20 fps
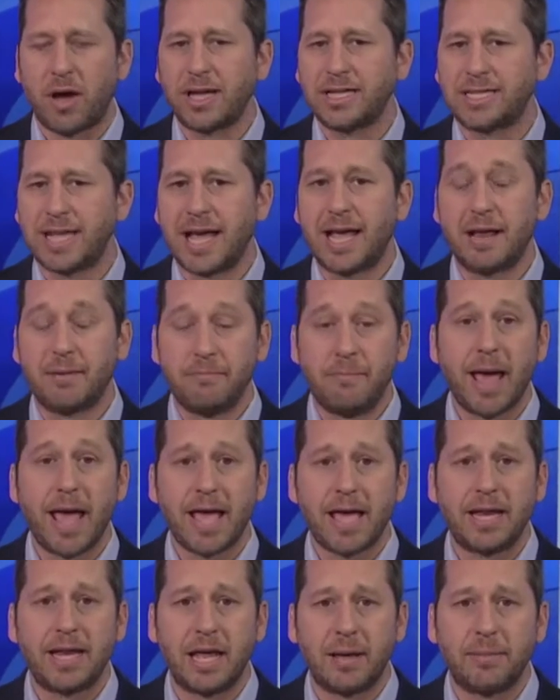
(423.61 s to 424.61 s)
I say it
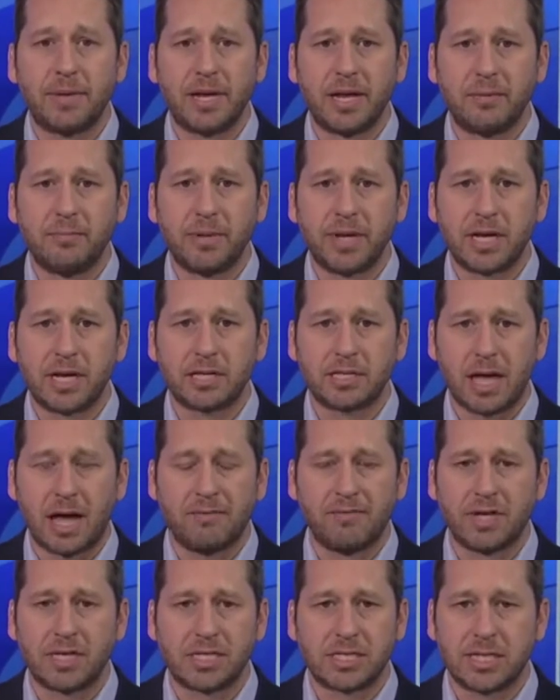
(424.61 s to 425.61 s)
may inhibit him because
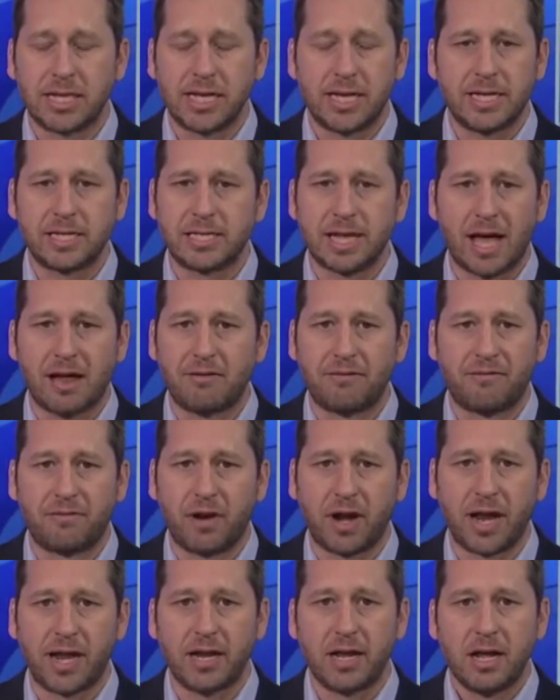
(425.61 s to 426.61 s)
obviously he's not
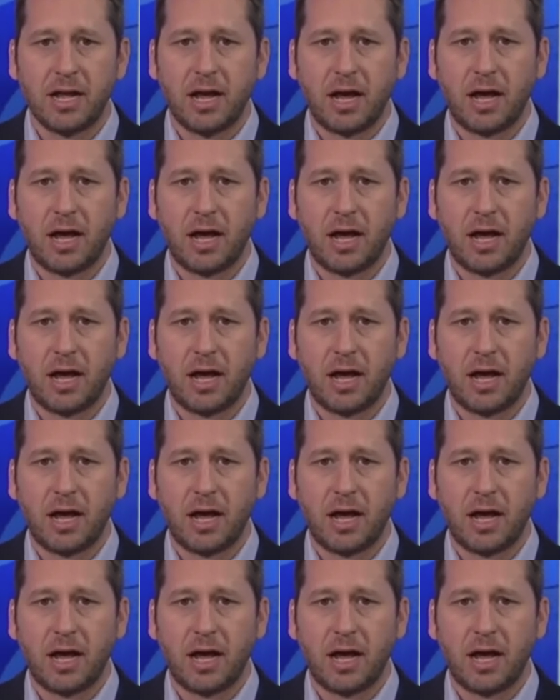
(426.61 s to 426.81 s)
afraid